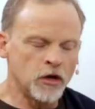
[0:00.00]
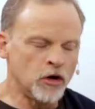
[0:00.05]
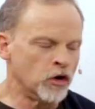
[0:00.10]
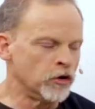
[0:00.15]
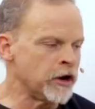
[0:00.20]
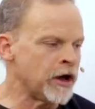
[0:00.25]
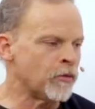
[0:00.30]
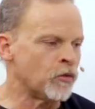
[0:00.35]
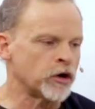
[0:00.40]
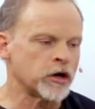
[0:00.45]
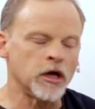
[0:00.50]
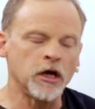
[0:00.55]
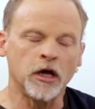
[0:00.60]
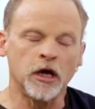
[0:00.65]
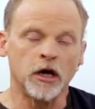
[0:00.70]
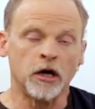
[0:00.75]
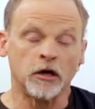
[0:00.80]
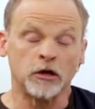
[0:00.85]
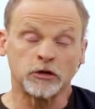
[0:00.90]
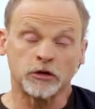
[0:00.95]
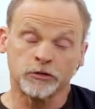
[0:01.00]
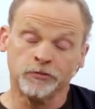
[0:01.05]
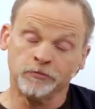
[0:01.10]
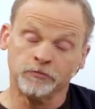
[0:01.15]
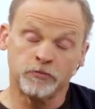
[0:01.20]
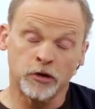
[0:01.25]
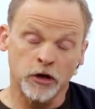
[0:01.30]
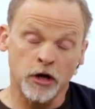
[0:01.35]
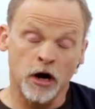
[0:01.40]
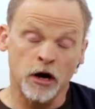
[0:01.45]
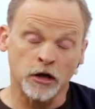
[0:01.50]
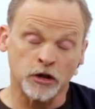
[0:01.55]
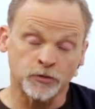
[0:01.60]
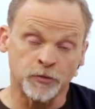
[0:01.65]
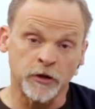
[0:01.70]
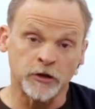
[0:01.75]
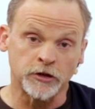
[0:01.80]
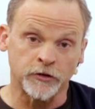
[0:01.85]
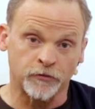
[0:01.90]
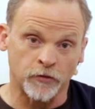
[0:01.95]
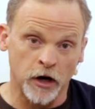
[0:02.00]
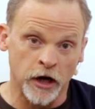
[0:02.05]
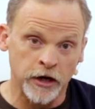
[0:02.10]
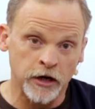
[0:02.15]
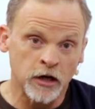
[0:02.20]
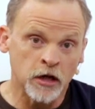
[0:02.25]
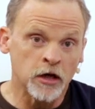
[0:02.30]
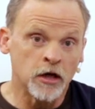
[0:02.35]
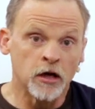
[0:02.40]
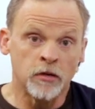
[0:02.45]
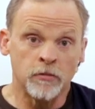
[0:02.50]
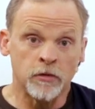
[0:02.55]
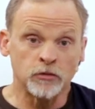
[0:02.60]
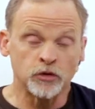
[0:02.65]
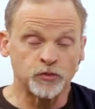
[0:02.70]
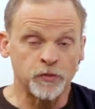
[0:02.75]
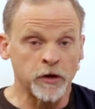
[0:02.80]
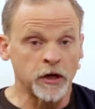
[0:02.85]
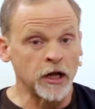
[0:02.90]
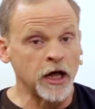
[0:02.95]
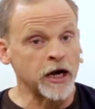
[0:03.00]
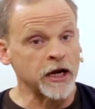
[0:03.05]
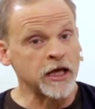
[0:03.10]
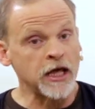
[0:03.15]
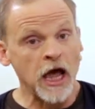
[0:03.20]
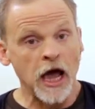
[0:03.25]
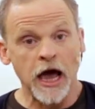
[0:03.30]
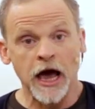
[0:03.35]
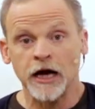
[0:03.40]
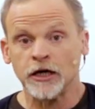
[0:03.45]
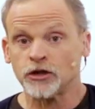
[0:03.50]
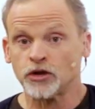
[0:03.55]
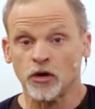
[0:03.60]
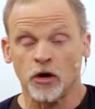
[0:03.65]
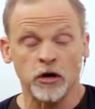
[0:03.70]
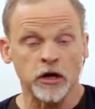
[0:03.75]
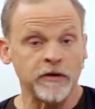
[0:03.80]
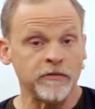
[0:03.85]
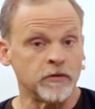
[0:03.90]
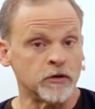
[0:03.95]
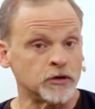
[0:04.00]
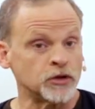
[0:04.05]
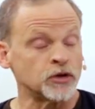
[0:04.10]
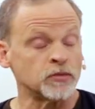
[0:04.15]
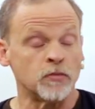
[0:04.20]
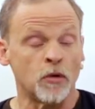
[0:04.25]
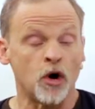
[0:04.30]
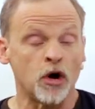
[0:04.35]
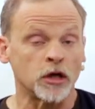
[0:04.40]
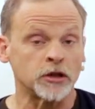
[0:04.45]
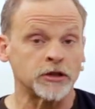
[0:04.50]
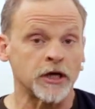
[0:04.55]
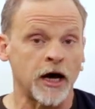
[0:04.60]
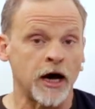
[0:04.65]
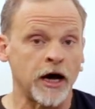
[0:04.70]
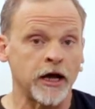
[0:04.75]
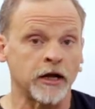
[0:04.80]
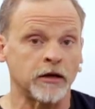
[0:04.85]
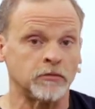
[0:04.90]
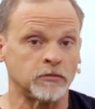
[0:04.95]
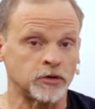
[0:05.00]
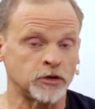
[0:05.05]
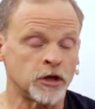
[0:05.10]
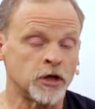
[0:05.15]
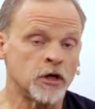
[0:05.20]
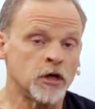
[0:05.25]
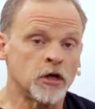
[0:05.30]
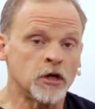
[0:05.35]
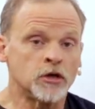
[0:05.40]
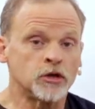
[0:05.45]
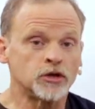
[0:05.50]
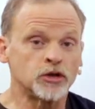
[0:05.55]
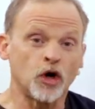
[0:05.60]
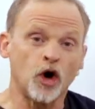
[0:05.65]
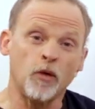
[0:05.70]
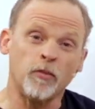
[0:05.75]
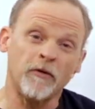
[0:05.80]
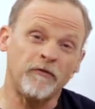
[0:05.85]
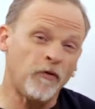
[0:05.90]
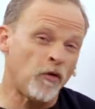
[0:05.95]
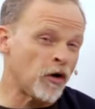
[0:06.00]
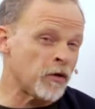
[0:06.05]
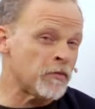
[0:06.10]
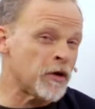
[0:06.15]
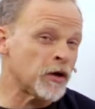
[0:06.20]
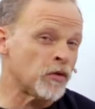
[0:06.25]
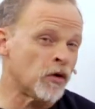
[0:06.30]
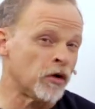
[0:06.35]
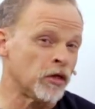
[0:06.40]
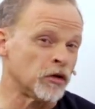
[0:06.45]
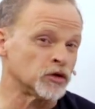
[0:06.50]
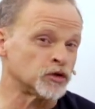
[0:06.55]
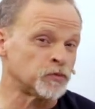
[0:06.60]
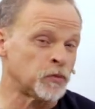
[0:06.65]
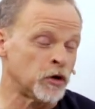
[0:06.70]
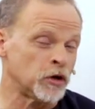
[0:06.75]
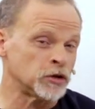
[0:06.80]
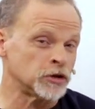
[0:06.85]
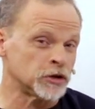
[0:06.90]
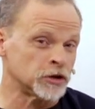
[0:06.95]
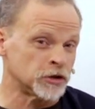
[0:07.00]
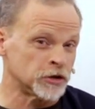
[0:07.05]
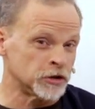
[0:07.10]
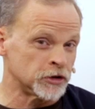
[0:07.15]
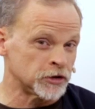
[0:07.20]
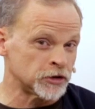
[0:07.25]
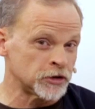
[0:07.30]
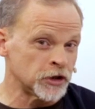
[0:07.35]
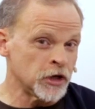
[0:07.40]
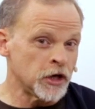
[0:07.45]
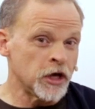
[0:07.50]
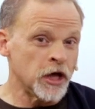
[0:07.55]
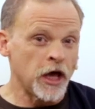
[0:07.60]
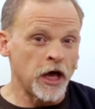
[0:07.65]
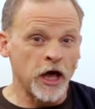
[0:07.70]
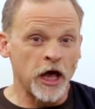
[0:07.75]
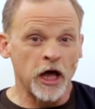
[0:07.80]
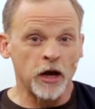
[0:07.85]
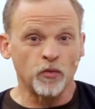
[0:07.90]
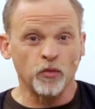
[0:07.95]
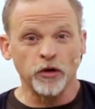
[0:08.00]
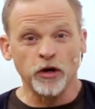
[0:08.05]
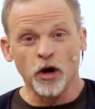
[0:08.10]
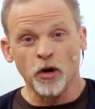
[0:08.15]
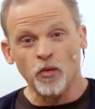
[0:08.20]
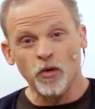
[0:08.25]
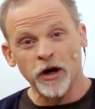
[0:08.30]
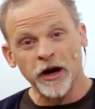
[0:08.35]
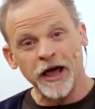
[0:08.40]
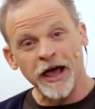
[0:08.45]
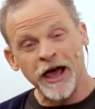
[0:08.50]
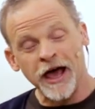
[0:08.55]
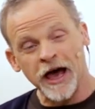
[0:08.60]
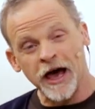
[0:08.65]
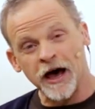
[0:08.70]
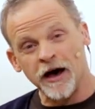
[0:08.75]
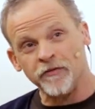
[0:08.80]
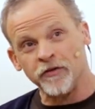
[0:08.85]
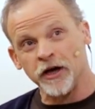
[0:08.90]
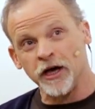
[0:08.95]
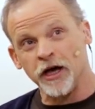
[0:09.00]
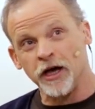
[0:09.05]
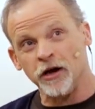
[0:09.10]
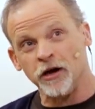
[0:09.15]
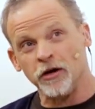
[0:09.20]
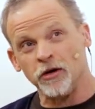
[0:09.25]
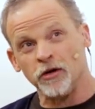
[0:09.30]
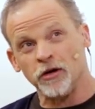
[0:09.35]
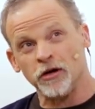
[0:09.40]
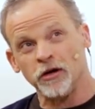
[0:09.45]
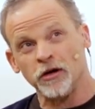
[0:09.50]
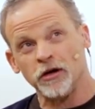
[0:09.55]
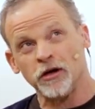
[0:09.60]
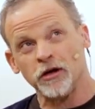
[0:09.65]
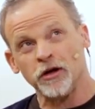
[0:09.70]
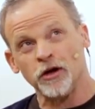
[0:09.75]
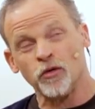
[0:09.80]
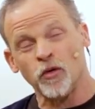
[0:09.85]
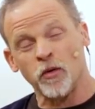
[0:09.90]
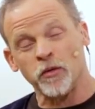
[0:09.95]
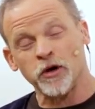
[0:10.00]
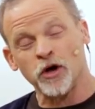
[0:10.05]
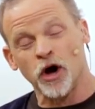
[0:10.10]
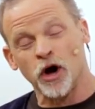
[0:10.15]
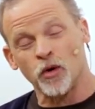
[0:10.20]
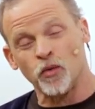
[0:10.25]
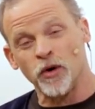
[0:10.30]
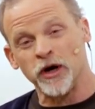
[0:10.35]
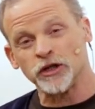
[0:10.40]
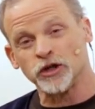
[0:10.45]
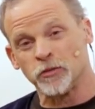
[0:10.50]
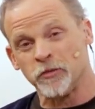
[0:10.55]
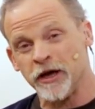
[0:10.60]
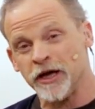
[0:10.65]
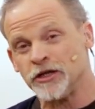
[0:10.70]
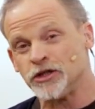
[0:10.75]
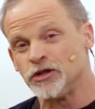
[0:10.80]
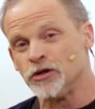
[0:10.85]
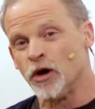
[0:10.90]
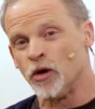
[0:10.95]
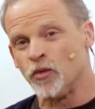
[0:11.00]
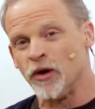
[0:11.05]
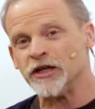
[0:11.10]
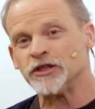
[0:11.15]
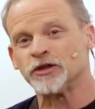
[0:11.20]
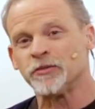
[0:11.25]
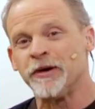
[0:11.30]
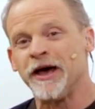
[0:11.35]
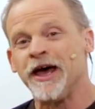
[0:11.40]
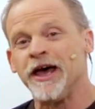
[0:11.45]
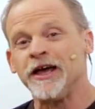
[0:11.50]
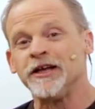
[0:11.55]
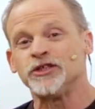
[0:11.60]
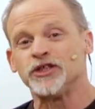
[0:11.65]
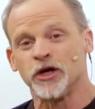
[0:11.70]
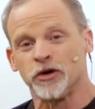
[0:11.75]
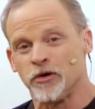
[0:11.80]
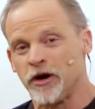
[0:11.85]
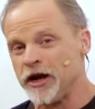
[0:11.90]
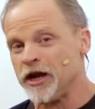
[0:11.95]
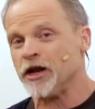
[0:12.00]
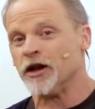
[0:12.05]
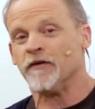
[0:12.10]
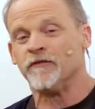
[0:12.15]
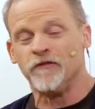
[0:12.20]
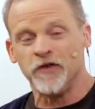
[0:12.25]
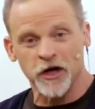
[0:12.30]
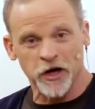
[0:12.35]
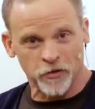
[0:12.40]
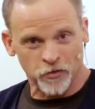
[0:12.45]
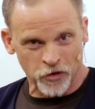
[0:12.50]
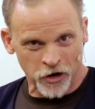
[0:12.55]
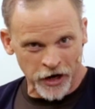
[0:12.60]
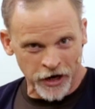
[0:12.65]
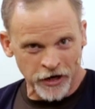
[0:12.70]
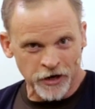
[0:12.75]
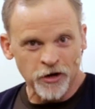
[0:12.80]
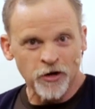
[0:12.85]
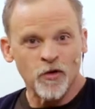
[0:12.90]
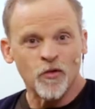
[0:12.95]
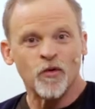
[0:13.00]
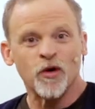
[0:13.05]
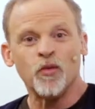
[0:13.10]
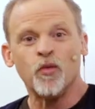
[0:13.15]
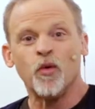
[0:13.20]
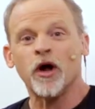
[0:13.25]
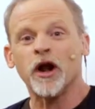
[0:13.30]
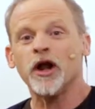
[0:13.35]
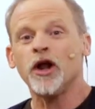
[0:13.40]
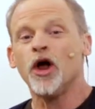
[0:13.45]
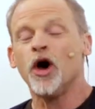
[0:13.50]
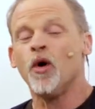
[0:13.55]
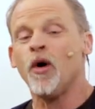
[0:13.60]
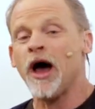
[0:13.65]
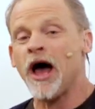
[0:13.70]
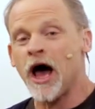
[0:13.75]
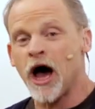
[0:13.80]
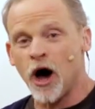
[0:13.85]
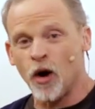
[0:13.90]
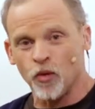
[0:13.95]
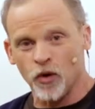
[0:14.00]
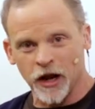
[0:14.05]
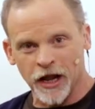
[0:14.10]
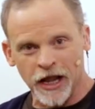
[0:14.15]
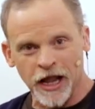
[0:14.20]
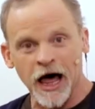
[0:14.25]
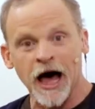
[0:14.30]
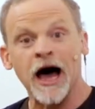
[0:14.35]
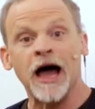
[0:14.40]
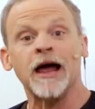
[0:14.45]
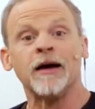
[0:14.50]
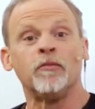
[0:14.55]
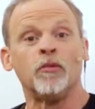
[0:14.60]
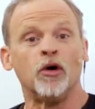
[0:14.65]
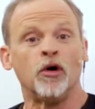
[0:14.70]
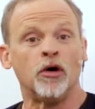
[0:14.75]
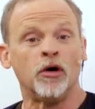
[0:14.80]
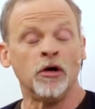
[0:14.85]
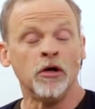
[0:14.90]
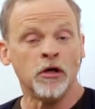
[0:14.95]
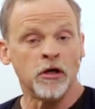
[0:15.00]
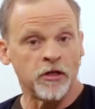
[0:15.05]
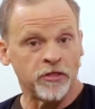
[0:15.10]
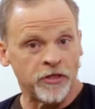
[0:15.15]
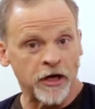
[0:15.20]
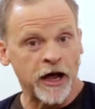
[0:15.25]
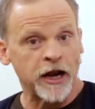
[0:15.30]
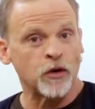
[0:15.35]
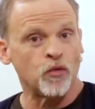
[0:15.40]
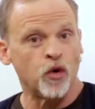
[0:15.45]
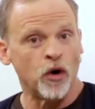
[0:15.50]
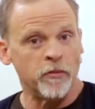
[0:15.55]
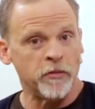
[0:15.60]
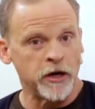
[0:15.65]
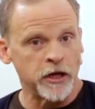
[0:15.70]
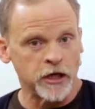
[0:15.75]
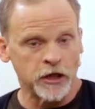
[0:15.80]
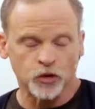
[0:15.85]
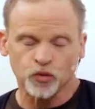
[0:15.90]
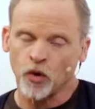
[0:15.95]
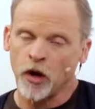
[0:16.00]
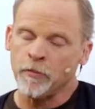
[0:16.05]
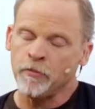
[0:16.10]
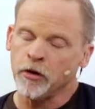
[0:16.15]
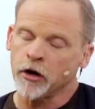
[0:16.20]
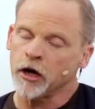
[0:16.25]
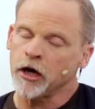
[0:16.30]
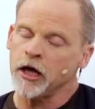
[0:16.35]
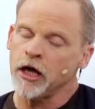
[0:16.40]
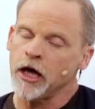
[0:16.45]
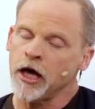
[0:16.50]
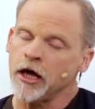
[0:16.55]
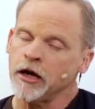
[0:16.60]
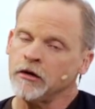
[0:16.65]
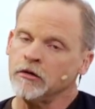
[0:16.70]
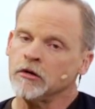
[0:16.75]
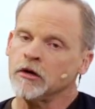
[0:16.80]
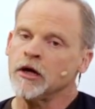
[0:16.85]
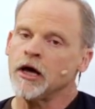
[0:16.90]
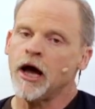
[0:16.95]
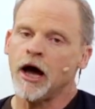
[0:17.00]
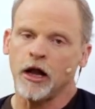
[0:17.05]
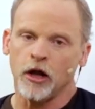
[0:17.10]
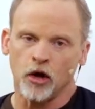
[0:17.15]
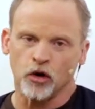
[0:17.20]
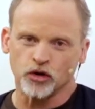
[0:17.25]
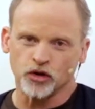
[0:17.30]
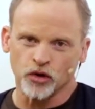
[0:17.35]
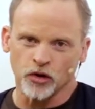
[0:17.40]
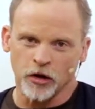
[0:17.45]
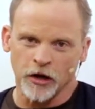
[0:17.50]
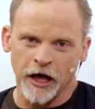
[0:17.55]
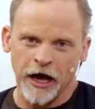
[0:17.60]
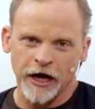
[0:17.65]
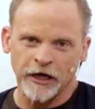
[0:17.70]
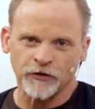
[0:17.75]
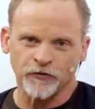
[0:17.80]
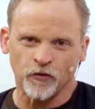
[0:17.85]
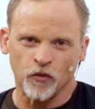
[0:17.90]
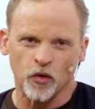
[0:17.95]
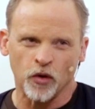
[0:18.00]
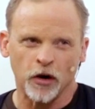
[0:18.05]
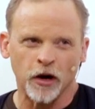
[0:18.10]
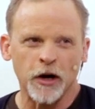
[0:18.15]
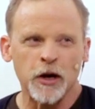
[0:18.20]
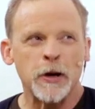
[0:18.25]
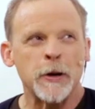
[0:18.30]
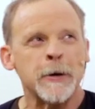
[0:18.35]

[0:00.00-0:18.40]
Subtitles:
You know, networking gear is pretty darn expensive, right? I mean, we spend a lot of cash on even the smallest items. So before we make one of those purchases, and we don't want to have what we call a resume generating event, right? We want to know how reliable that equipment is. When I put it in, how long is it going to last for?